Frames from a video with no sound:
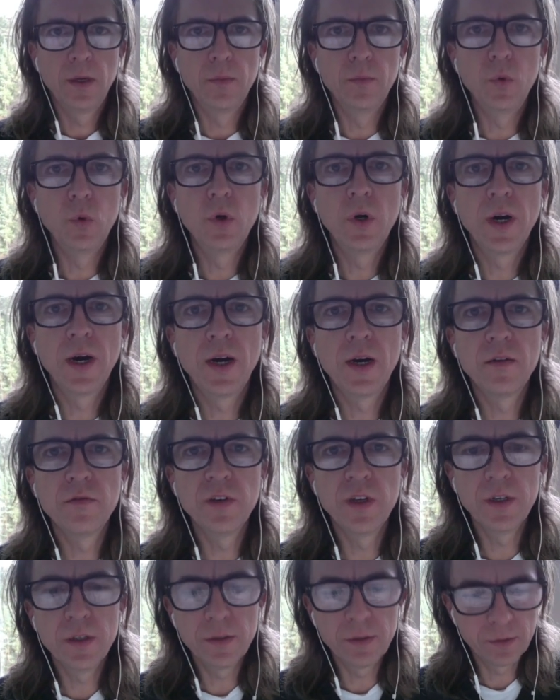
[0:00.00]

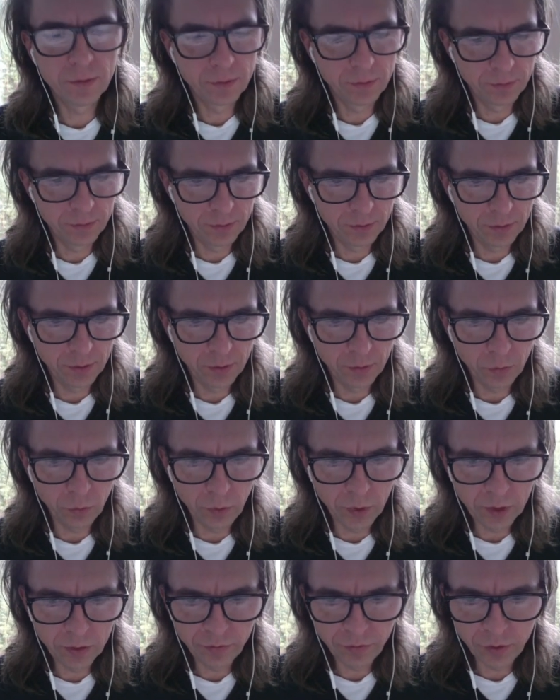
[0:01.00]
Mojave.
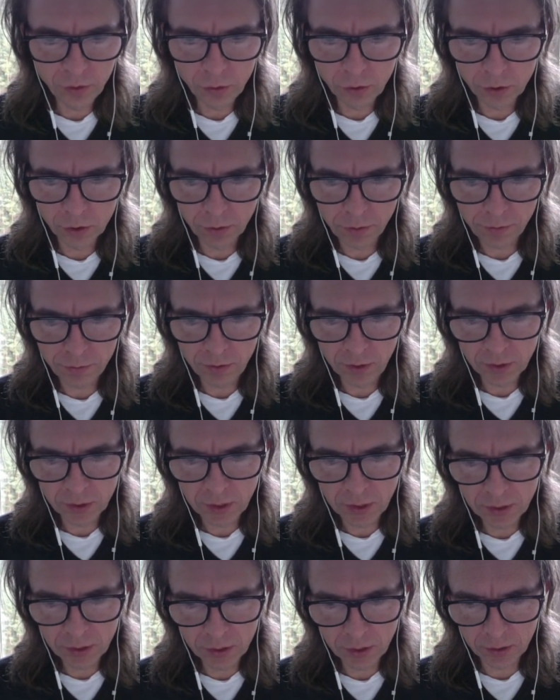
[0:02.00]
Will Fusion
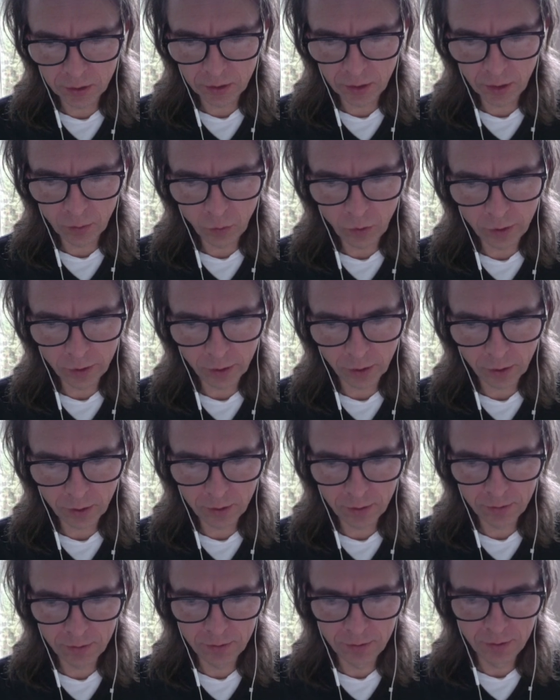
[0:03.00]
360 still
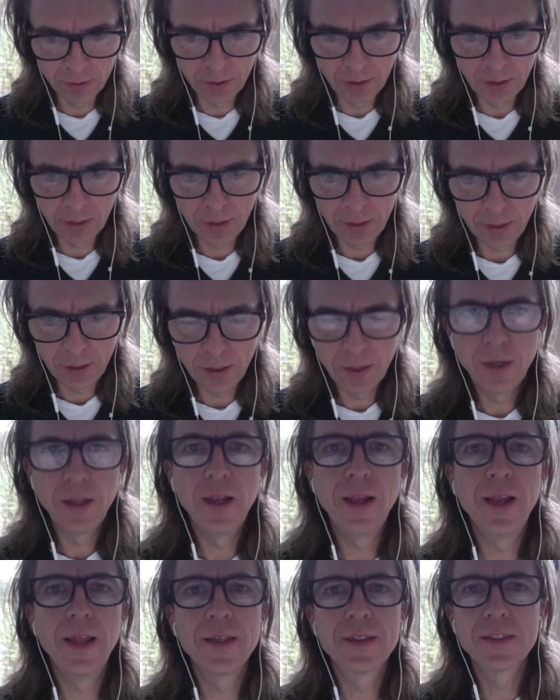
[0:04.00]
work?
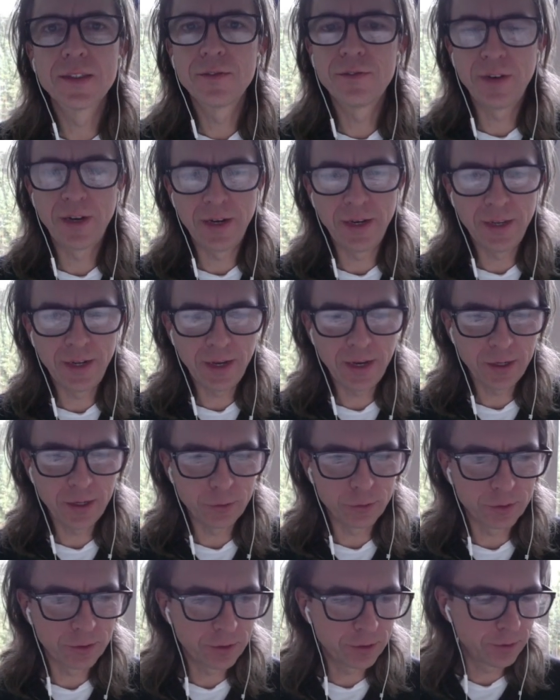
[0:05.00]
Let's find
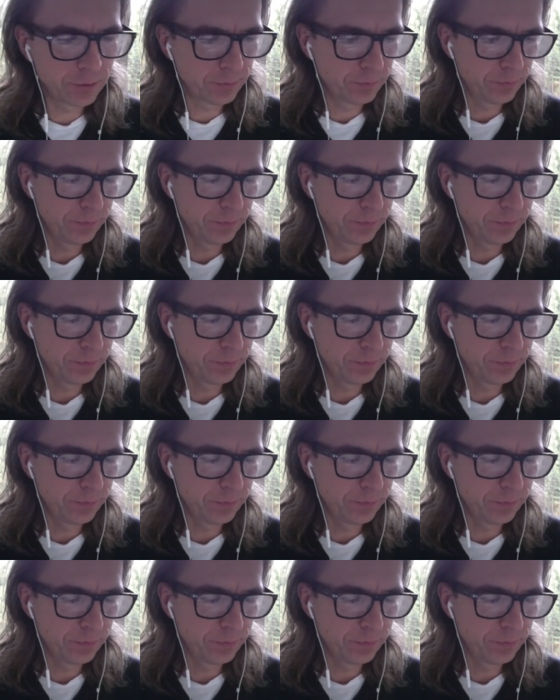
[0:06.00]
out.